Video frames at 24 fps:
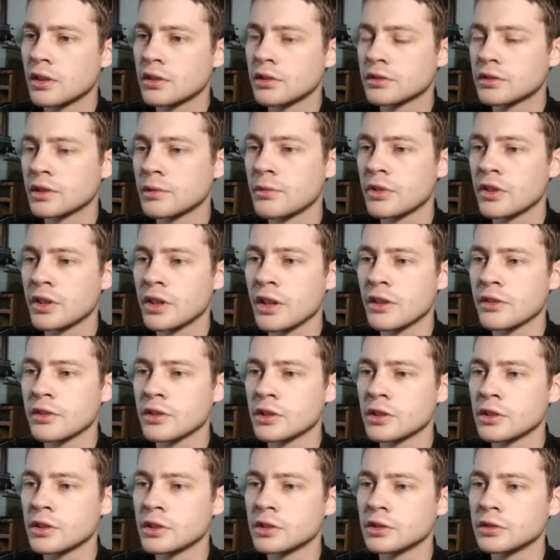some of the
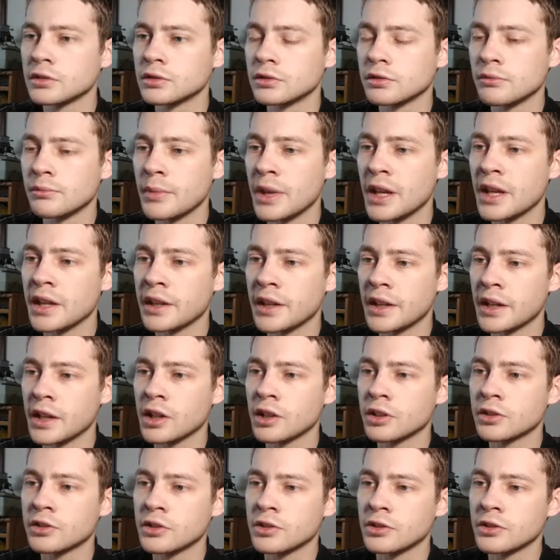other main
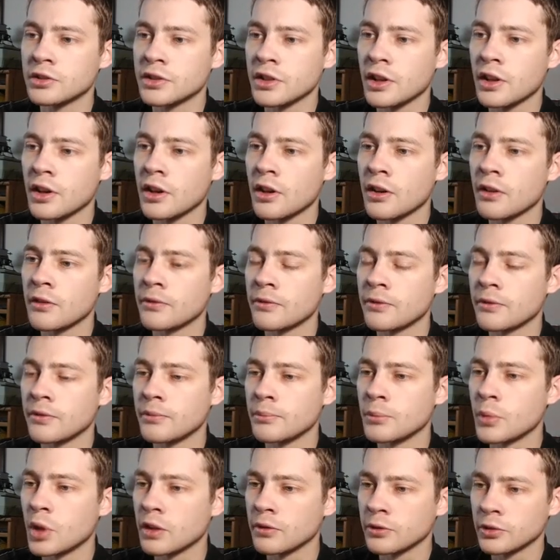characters of
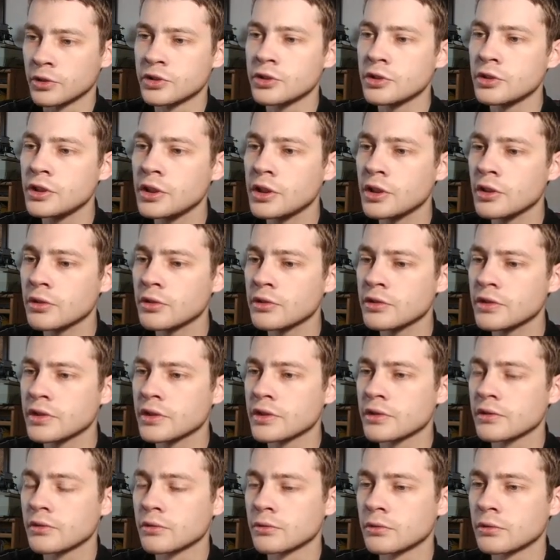Marvel Studios